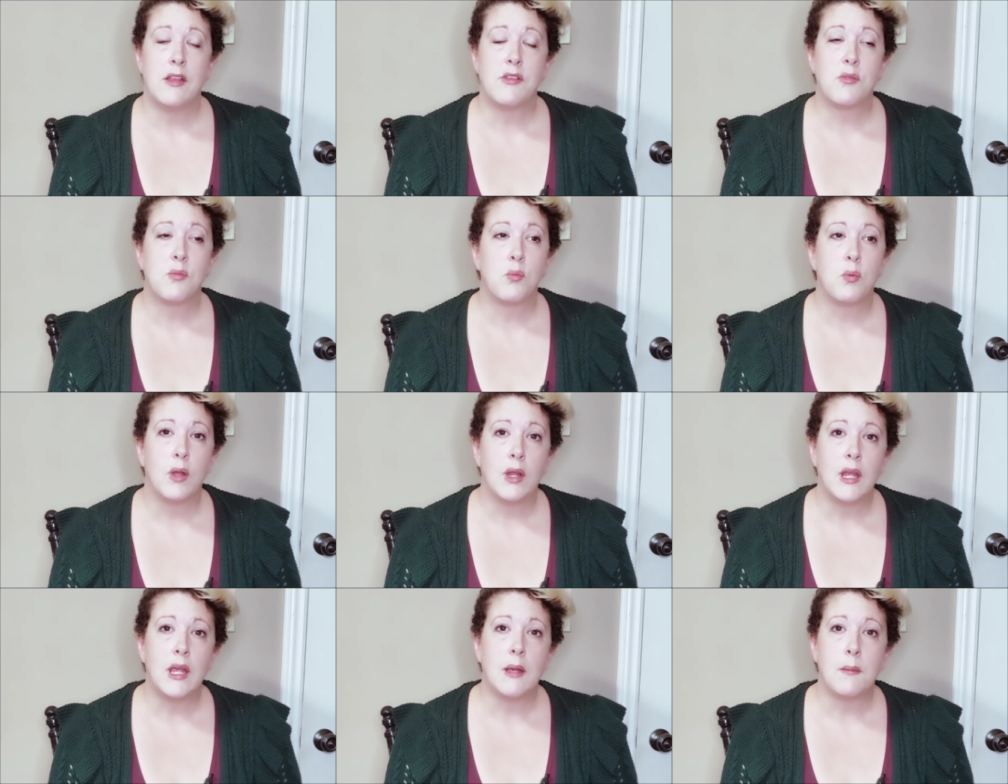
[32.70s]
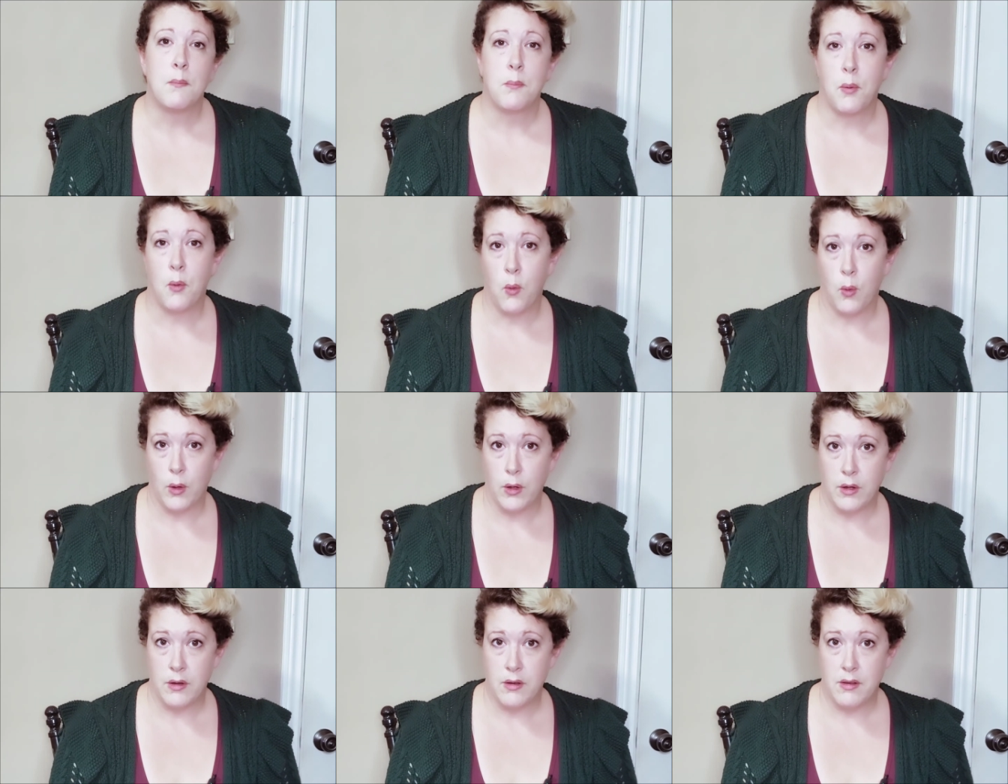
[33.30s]
It's really
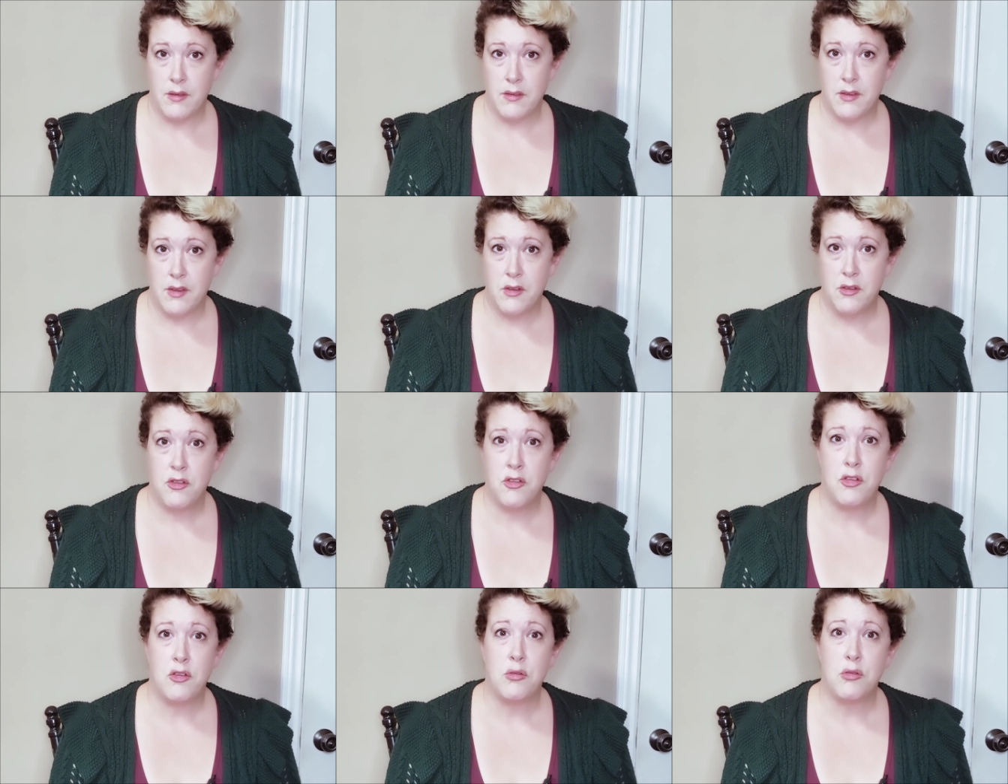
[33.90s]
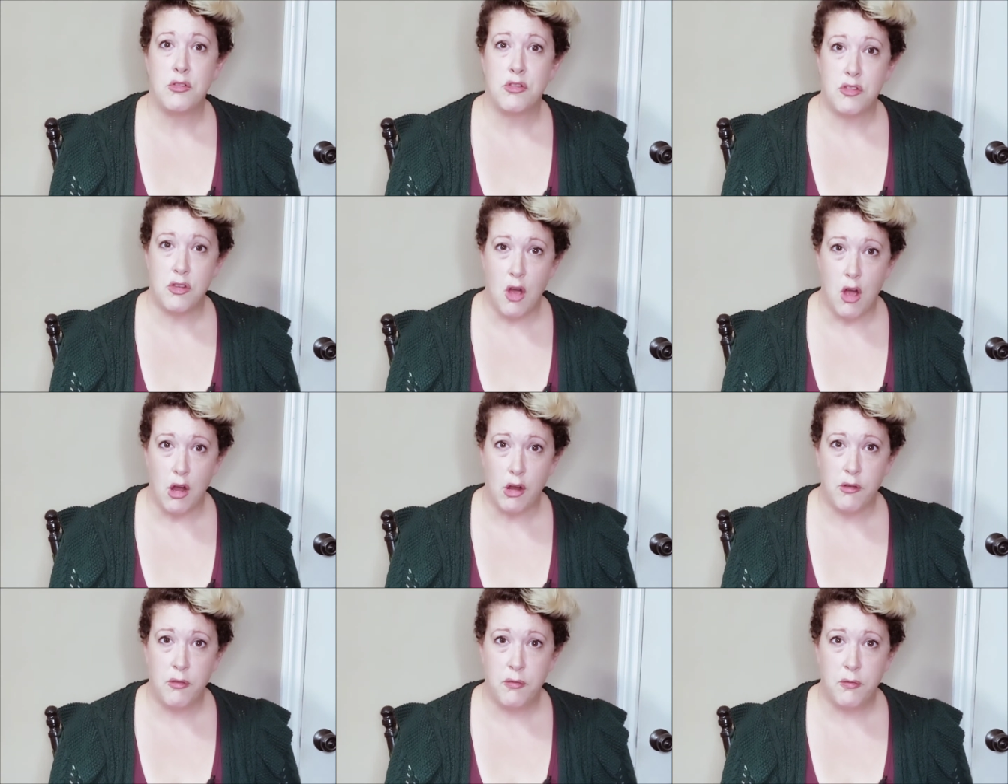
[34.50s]
important to
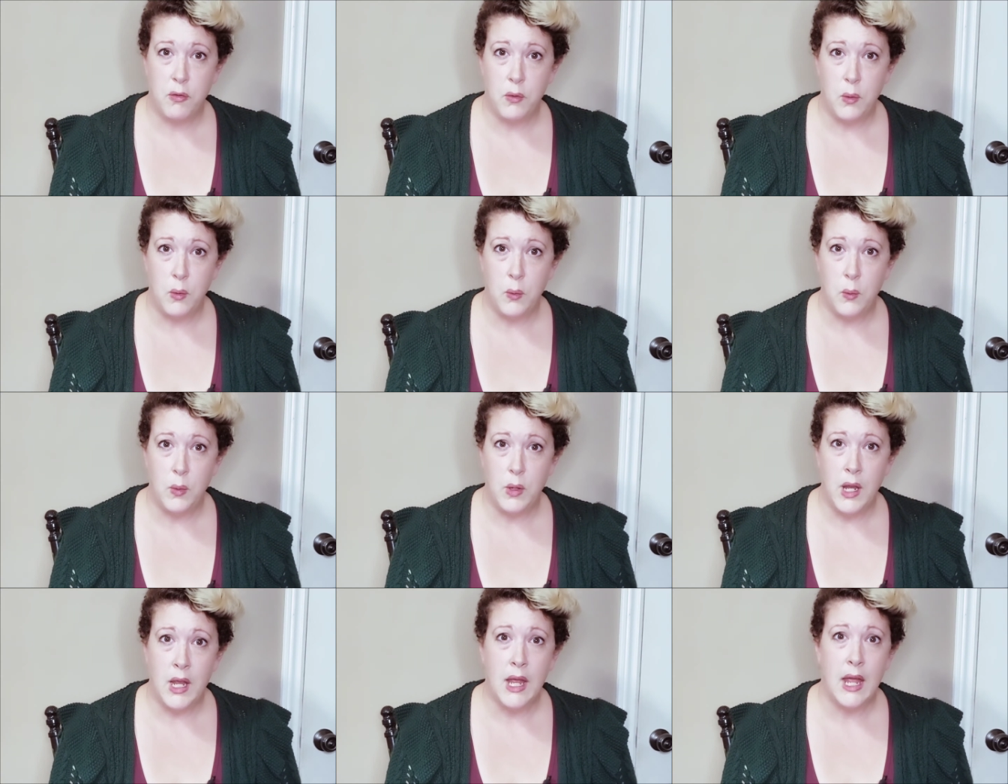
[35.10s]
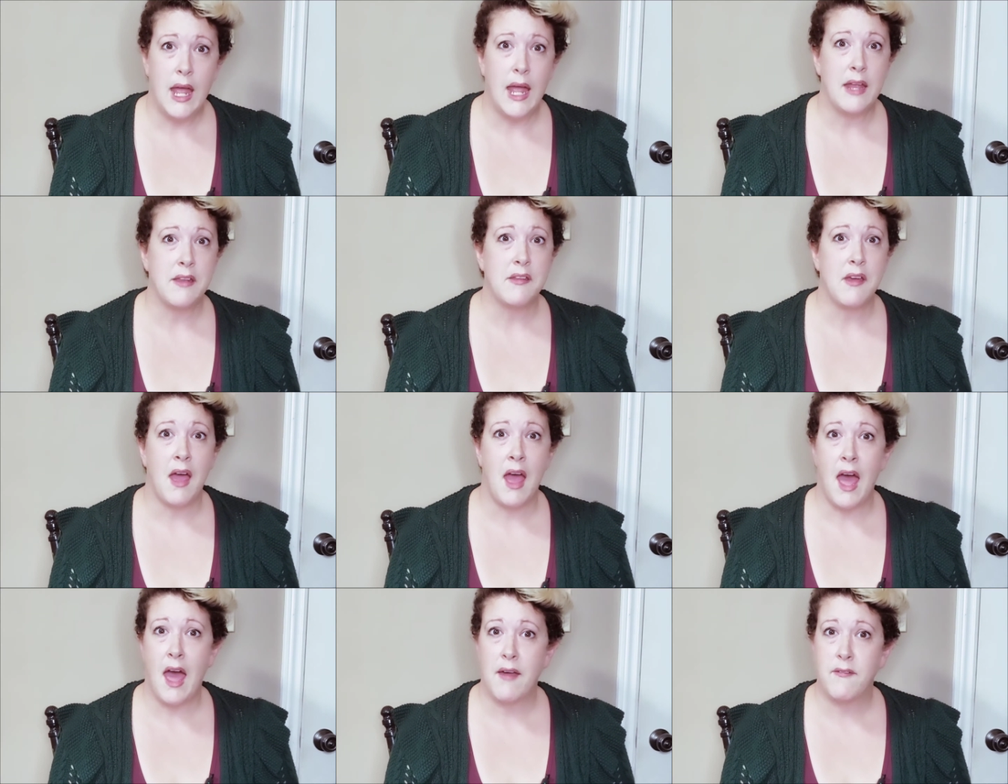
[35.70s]
stock food and
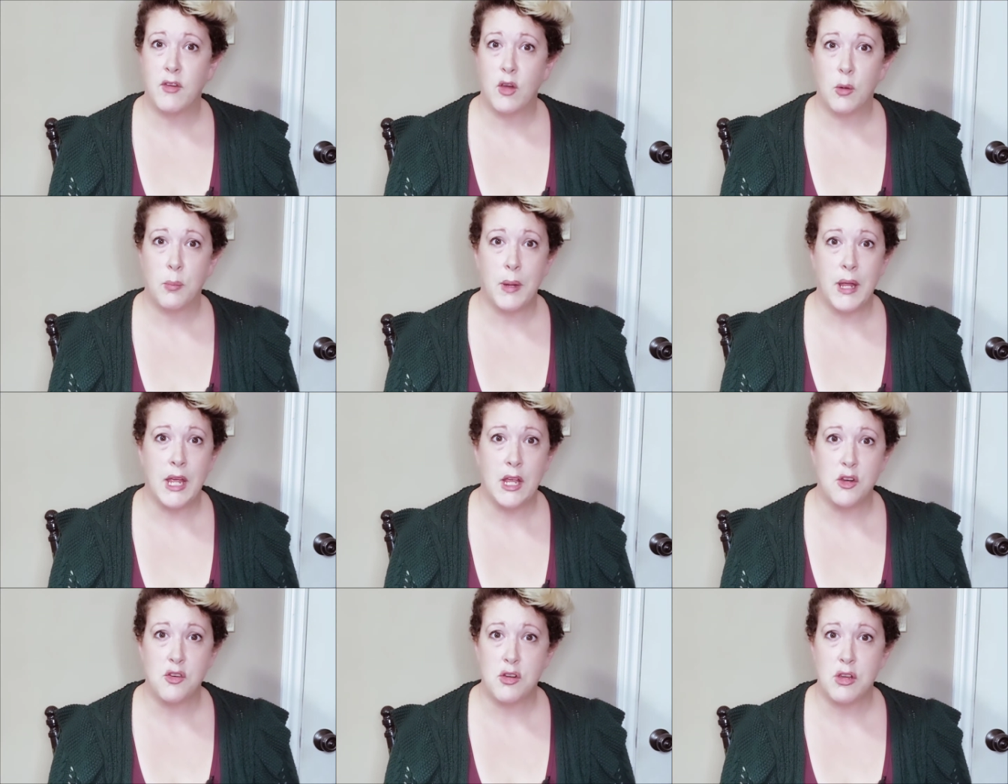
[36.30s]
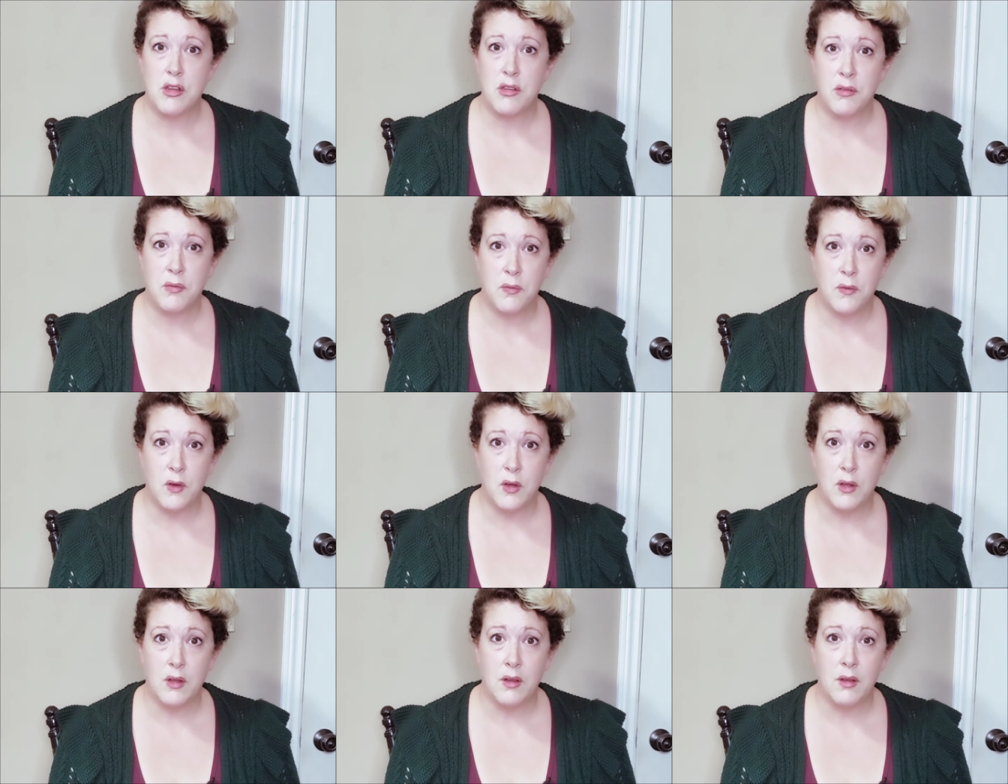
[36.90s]
to have your pantries
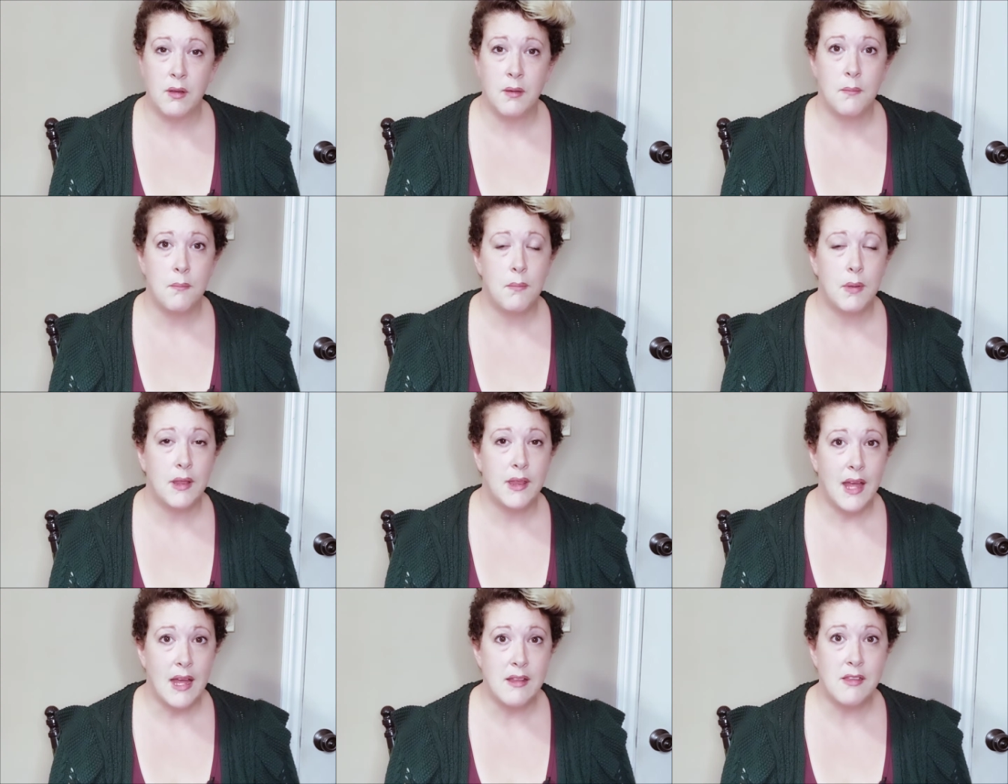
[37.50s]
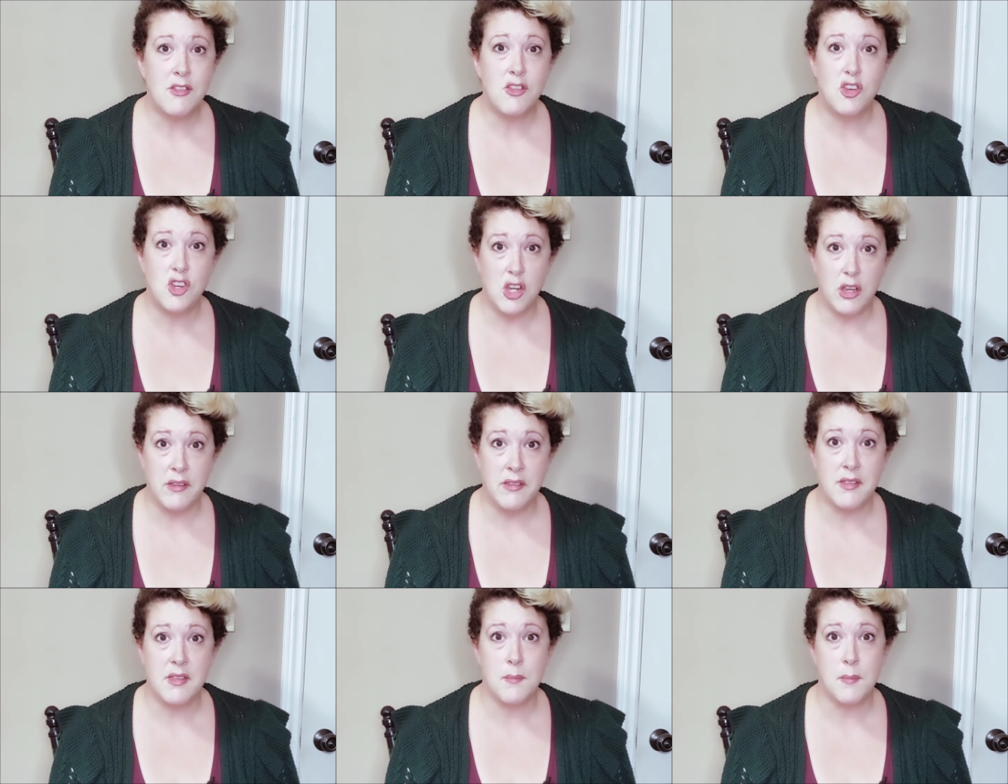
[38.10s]
full, but that's
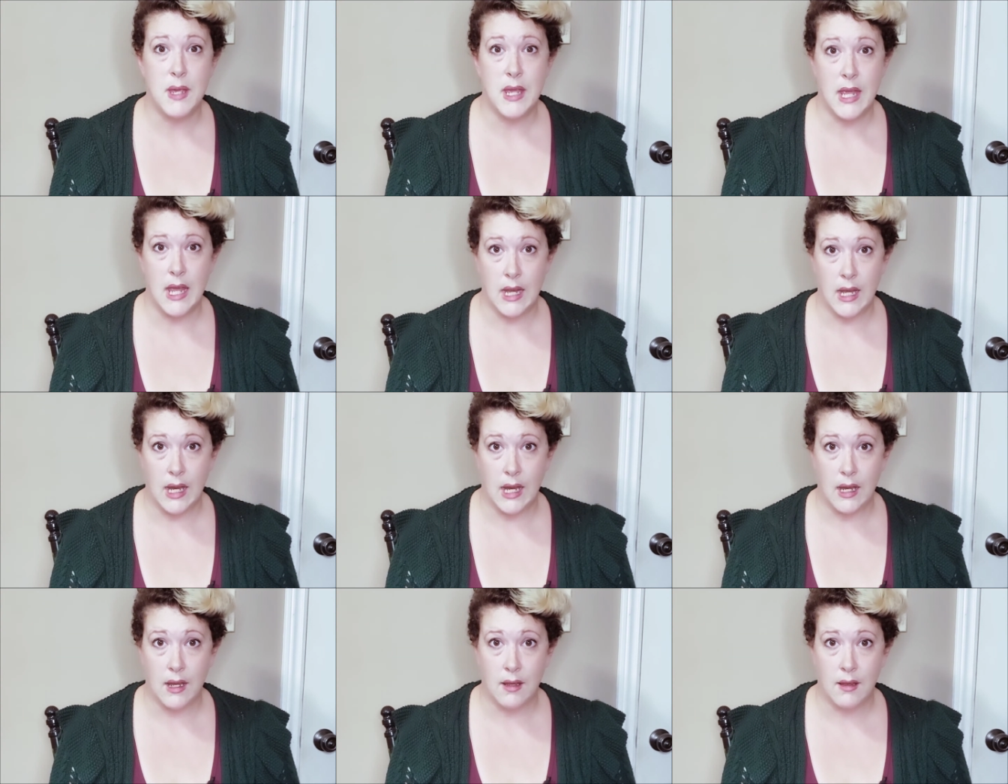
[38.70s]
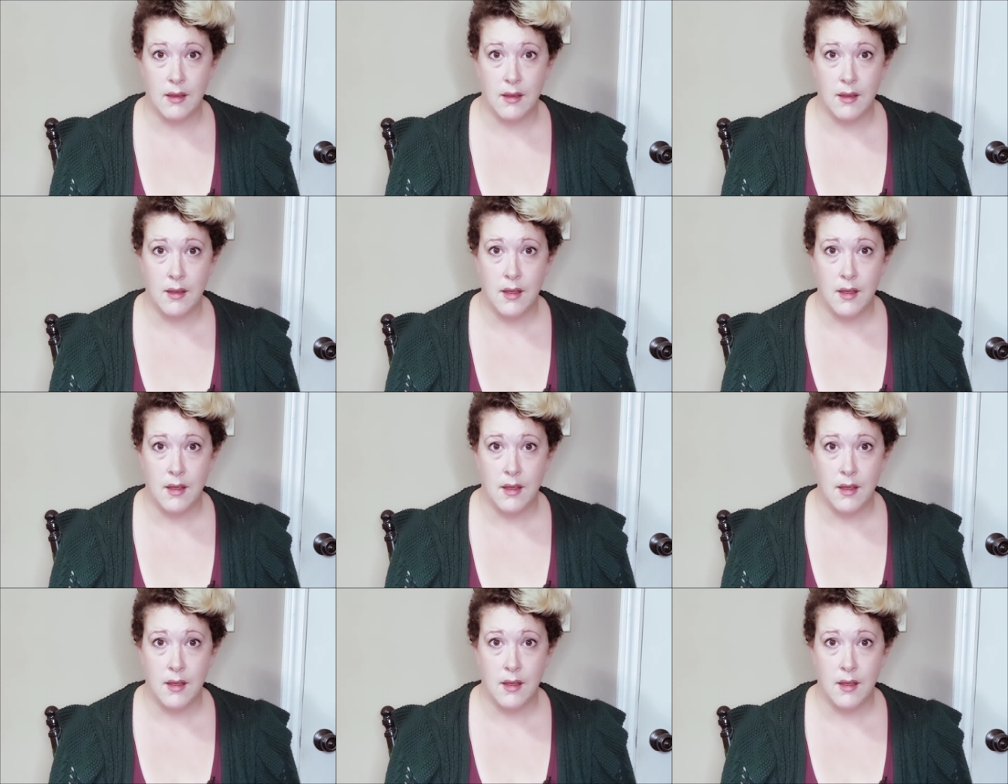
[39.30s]
just the beginning.